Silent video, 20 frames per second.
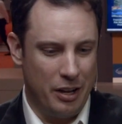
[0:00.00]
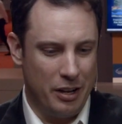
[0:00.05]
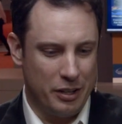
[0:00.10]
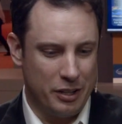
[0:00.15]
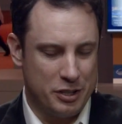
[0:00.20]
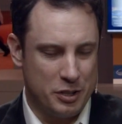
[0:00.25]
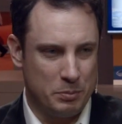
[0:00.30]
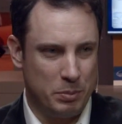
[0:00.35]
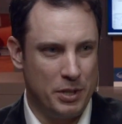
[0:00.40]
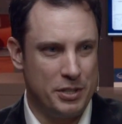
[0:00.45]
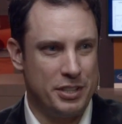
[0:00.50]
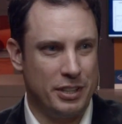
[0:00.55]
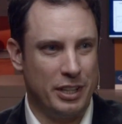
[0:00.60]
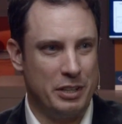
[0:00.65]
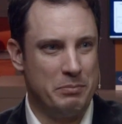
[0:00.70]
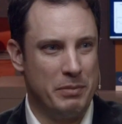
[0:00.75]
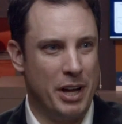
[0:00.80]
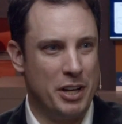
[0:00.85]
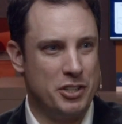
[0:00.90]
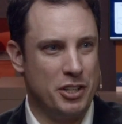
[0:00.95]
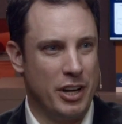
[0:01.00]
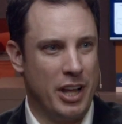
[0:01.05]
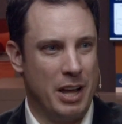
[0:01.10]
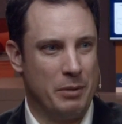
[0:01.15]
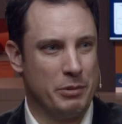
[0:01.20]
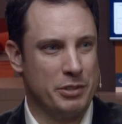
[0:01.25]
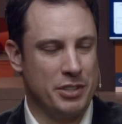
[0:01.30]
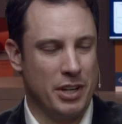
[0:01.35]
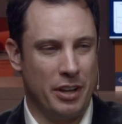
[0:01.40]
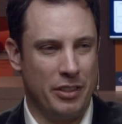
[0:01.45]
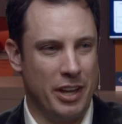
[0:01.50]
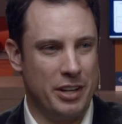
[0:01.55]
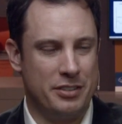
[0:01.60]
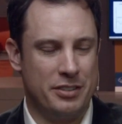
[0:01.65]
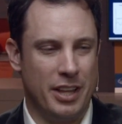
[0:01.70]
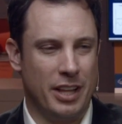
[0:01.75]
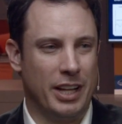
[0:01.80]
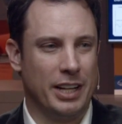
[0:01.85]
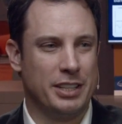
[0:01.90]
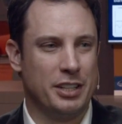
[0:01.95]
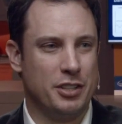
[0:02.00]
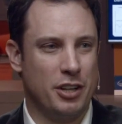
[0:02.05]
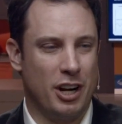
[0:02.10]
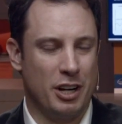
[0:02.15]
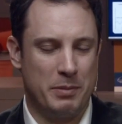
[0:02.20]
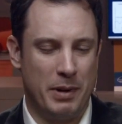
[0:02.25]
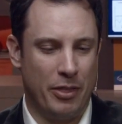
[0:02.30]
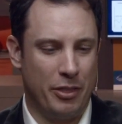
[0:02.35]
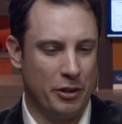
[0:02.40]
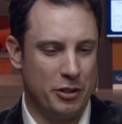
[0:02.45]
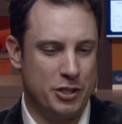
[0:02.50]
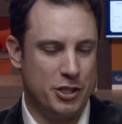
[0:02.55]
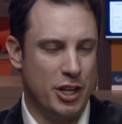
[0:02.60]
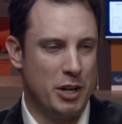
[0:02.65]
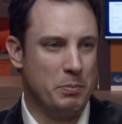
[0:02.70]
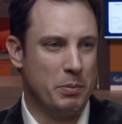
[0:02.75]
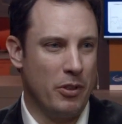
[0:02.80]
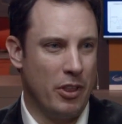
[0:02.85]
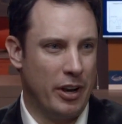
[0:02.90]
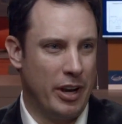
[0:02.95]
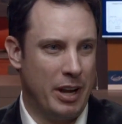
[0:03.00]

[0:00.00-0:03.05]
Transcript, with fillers: explicitly mention Amazon. They like to talk about they're cheaper than